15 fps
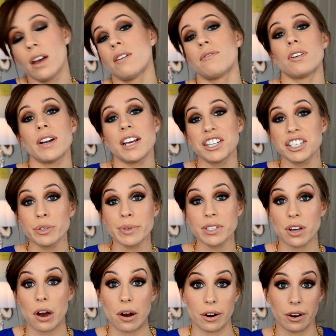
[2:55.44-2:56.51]
Foundation was
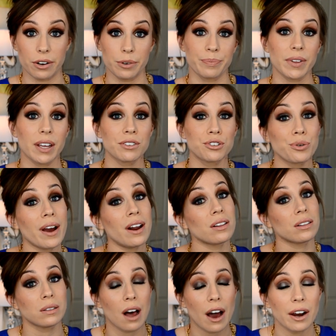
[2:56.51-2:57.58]
hard. I tried
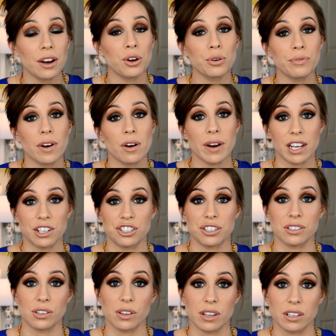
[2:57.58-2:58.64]
a lot of new
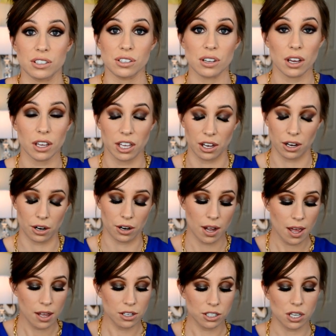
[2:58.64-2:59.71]
foundations this year.
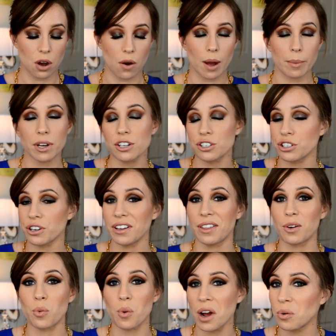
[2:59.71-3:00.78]
So I'm going to show you
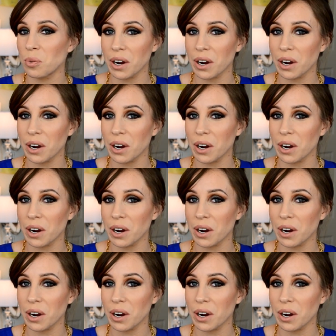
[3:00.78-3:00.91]
the one